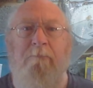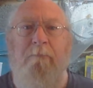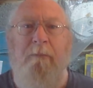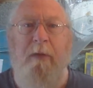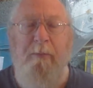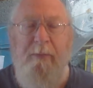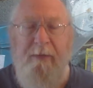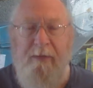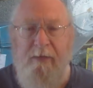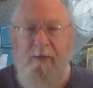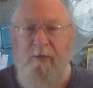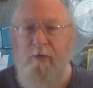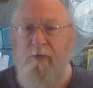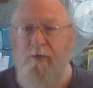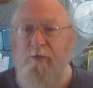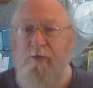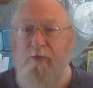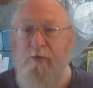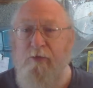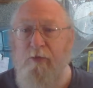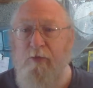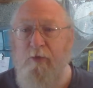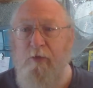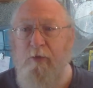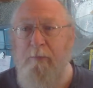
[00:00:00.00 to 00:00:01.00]
Maybe they're not
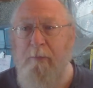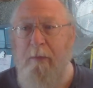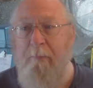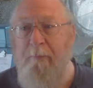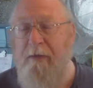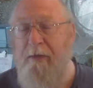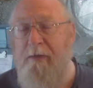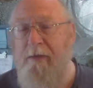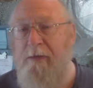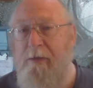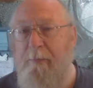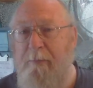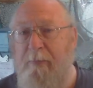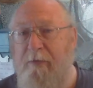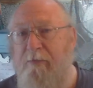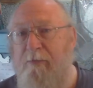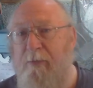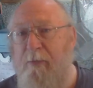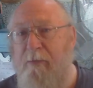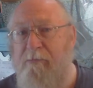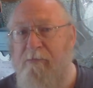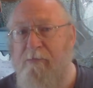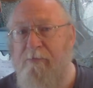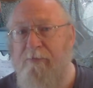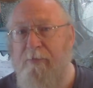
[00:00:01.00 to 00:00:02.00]
sure, maybe they need a bit
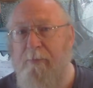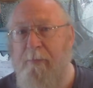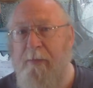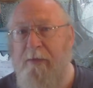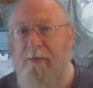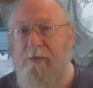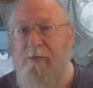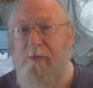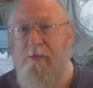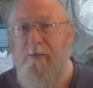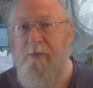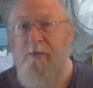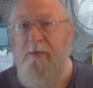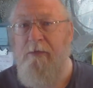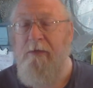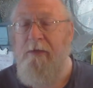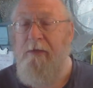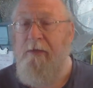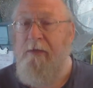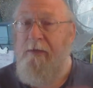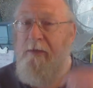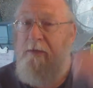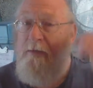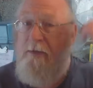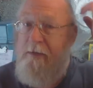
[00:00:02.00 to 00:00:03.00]
more information.
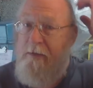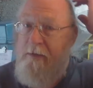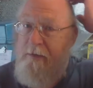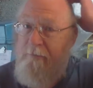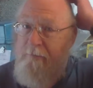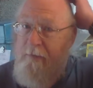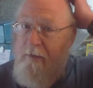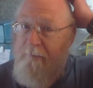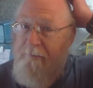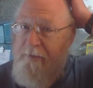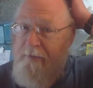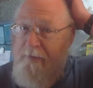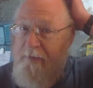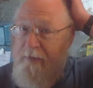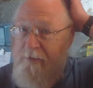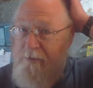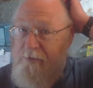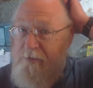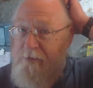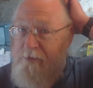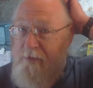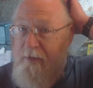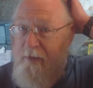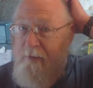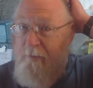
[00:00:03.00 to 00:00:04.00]
I mean,
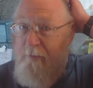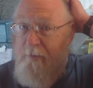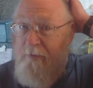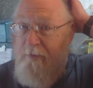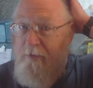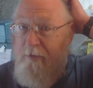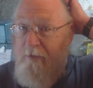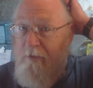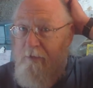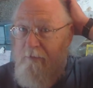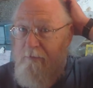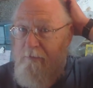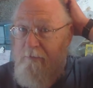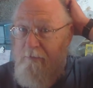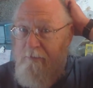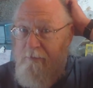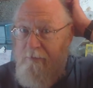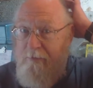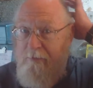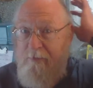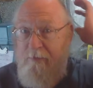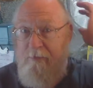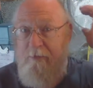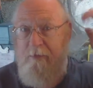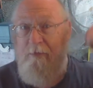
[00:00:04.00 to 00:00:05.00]
that's how I got
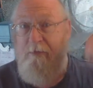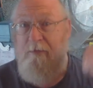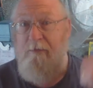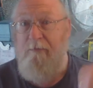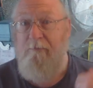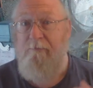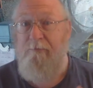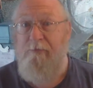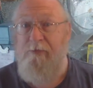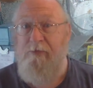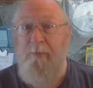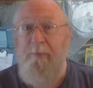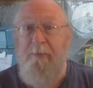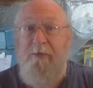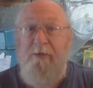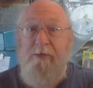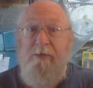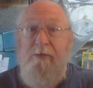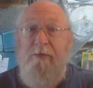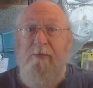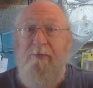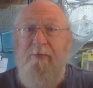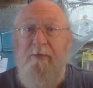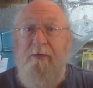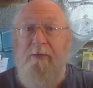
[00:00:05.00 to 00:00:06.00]
some of the
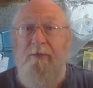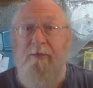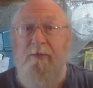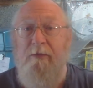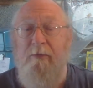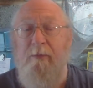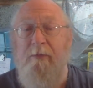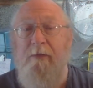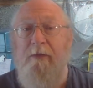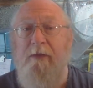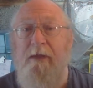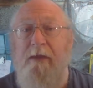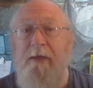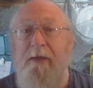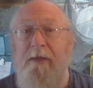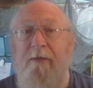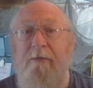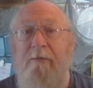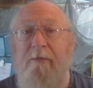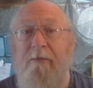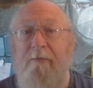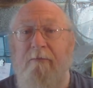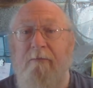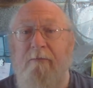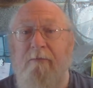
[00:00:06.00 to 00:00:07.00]
stuff I do on the
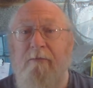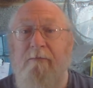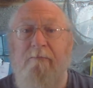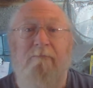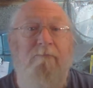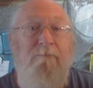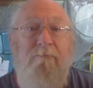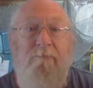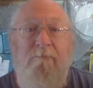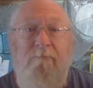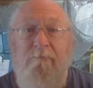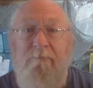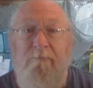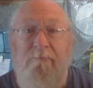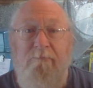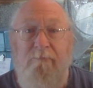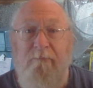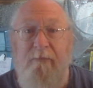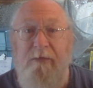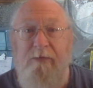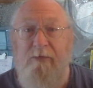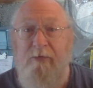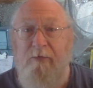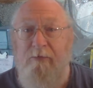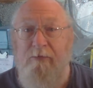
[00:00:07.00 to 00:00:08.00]
lathe.
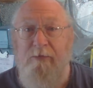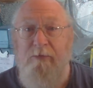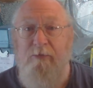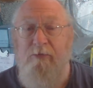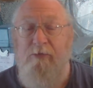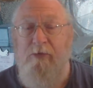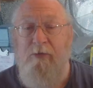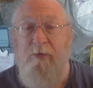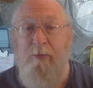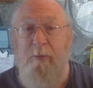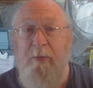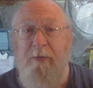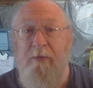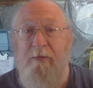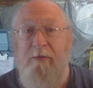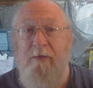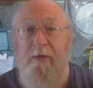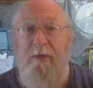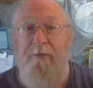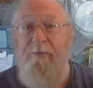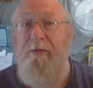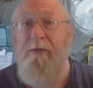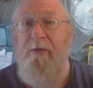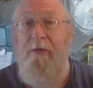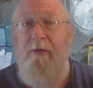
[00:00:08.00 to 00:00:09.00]
It's on YouTube.
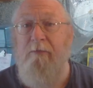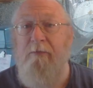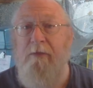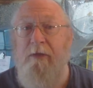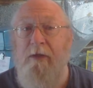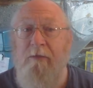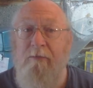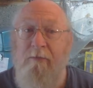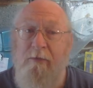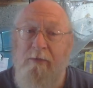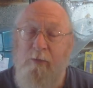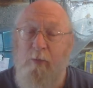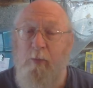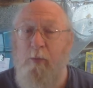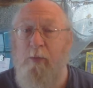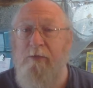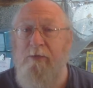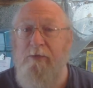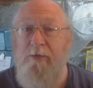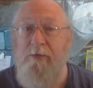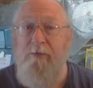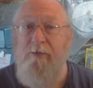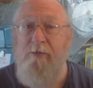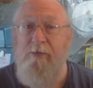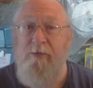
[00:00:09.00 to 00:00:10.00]
If you don't know,
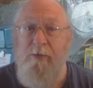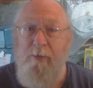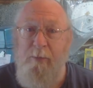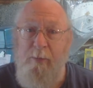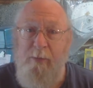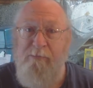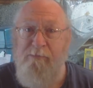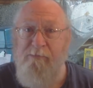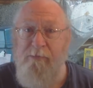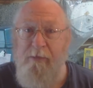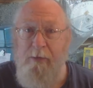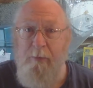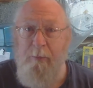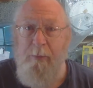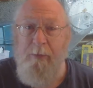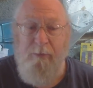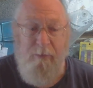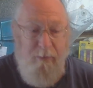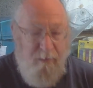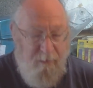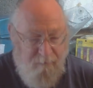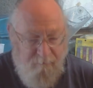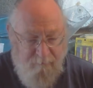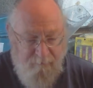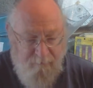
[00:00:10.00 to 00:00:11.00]
watch YouTube, read a book.